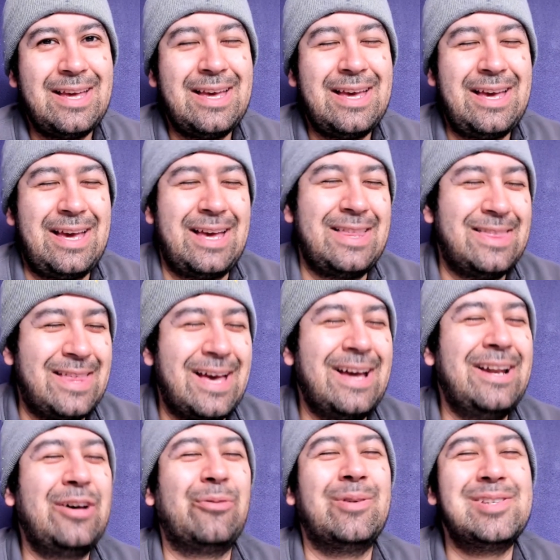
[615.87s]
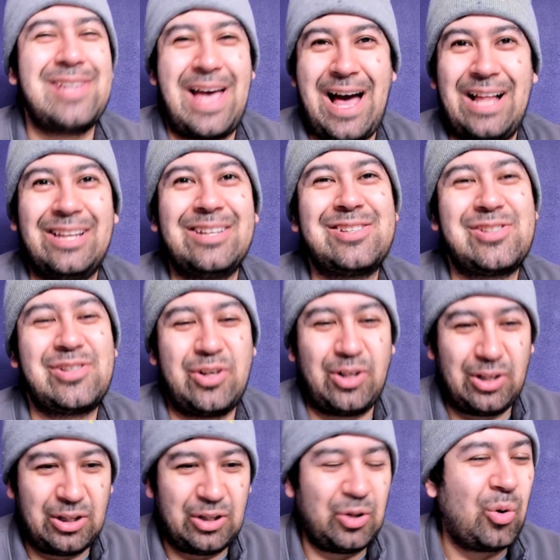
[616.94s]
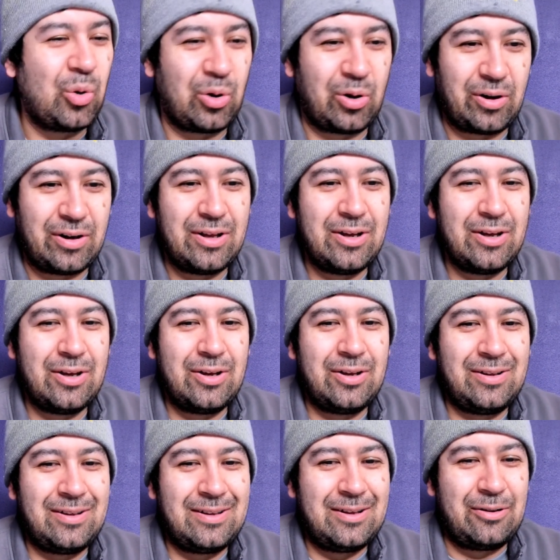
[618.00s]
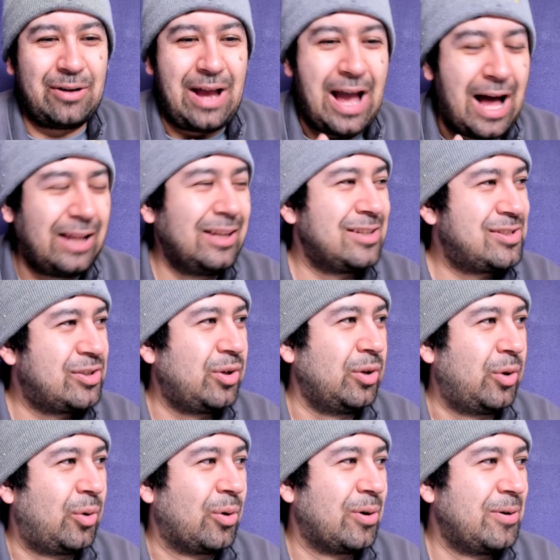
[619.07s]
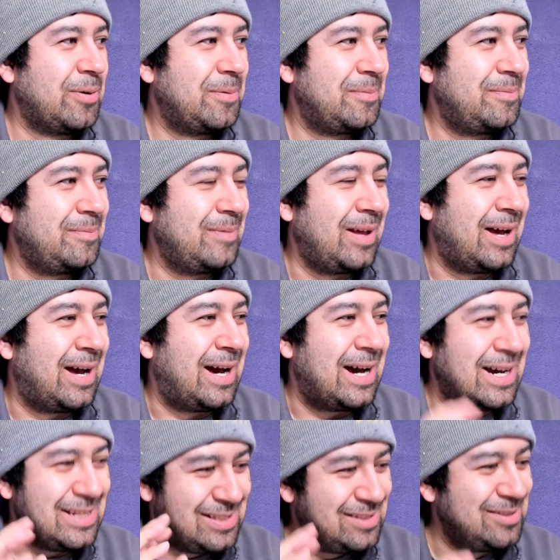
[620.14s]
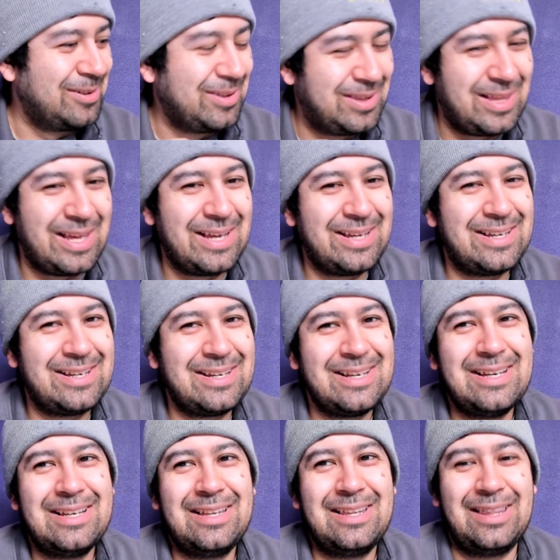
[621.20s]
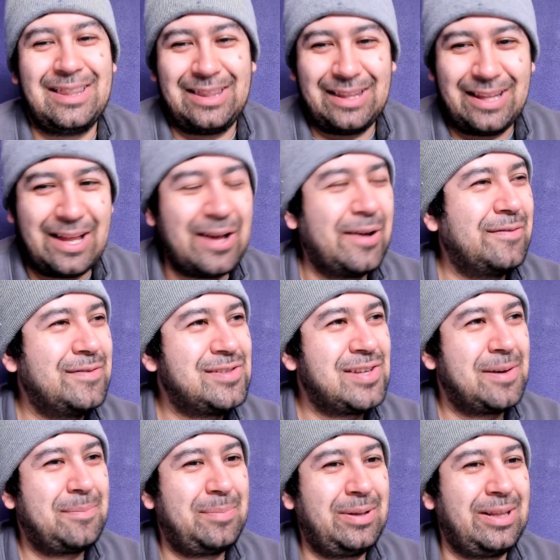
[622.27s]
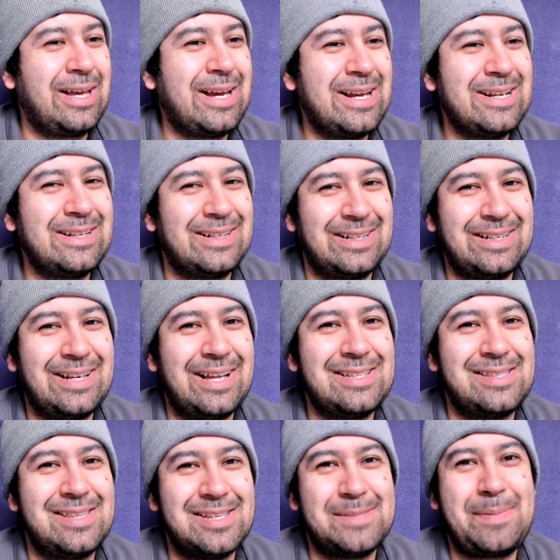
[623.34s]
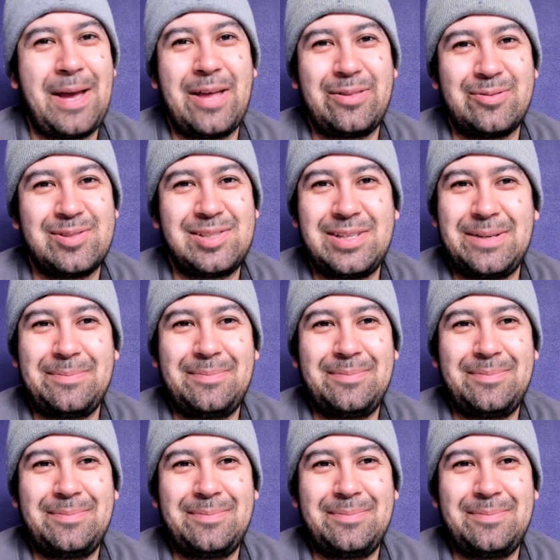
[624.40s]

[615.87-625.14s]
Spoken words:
And then it was Alex Killorn. Alex Killorn, I still think, loves playing against this Panthers team.